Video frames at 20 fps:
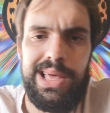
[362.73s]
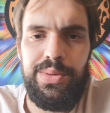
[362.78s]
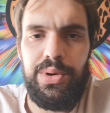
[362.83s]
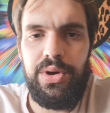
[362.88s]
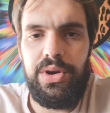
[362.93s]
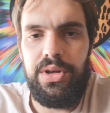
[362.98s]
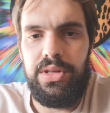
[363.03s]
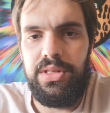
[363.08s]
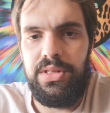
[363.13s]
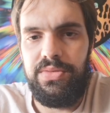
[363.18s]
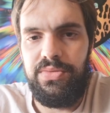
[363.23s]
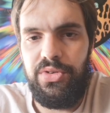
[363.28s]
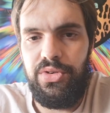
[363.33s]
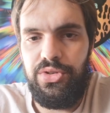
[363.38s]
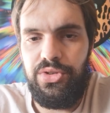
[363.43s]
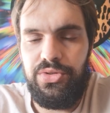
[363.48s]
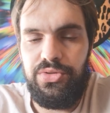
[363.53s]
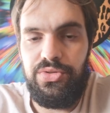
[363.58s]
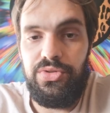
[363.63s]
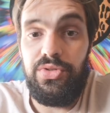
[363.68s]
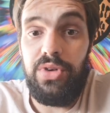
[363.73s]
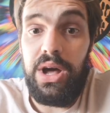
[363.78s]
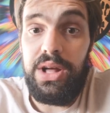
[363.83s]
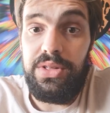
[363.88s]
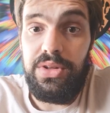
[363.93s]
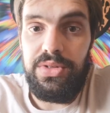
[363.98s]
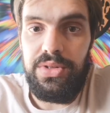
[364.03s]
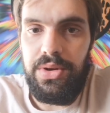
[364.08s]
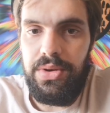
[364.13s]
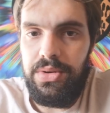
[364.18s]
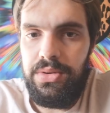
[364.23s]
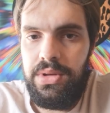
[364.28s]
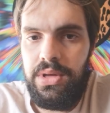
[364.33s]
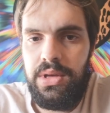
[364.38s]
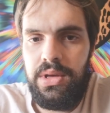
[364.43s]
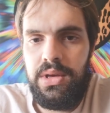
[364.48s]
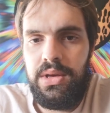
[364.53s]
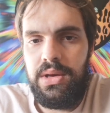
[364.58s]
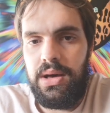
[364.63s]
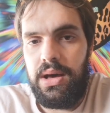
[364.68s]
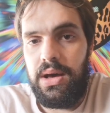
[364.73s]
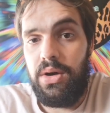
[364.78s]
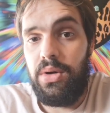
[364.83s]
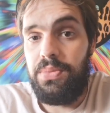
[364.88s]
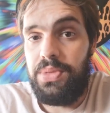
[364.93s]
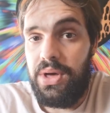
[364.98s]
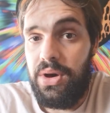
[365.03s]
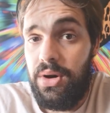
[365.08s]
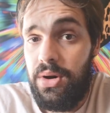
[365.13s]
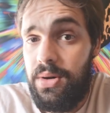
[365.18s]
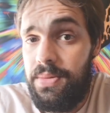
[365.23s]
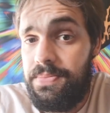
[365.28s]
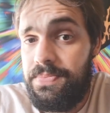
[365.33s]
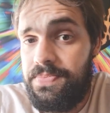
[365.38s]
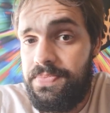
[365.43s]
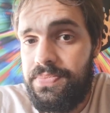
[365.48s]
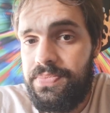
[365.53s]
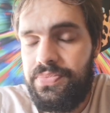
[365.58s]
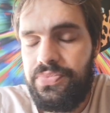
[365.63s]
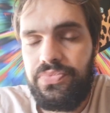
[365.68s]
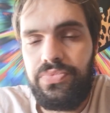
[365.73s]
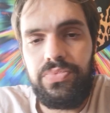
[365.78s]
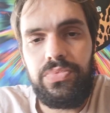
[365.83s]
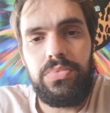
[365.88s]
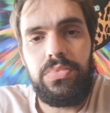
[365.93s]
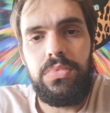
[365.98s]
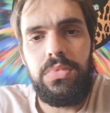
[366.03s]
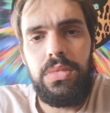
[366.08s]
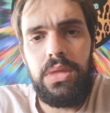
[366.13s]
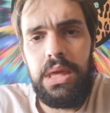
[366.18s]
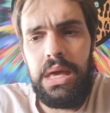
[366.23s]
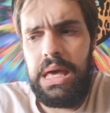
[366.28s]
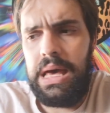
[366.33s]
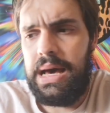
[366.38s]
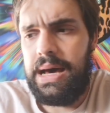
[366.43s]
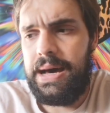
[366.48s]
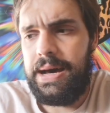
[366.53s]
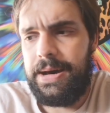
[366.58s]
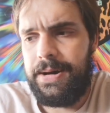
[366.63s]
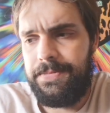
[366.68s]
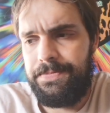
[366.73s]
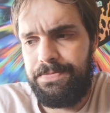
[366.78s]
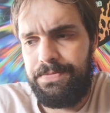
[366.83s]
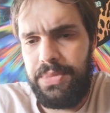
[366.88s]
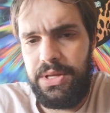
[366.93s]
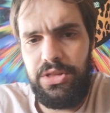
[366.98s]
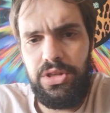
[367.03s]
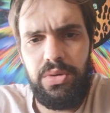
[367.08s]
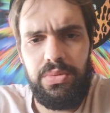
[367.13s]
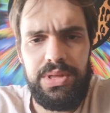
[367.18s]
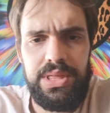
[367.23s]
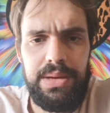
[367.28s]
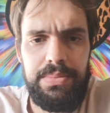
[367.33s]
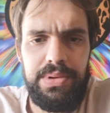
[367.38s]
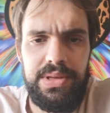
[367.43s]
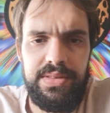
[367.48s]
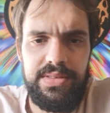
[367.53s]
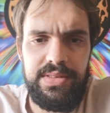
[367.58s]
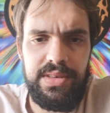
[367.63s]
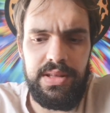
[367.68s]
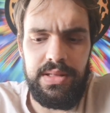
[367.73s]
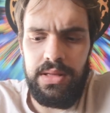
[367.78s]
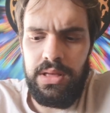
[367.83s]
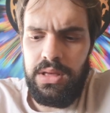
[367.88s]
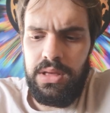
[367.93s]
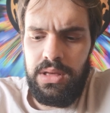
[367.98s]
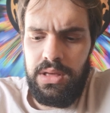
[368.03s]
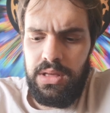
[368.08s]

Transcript: they're working on the version 2. I don't know. I hope they are. But yeah, with that being said,